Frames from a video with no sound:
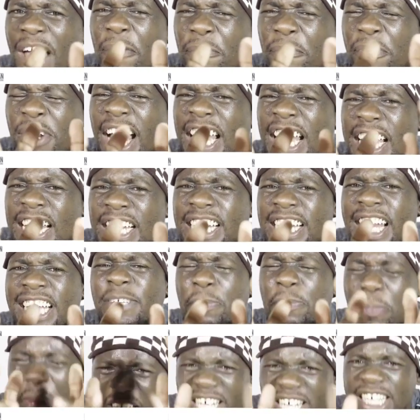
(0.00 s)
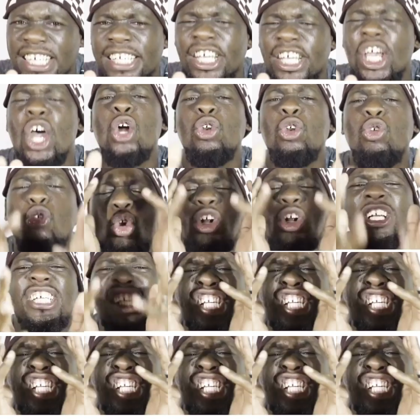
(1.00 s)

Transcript: African leaders, please do not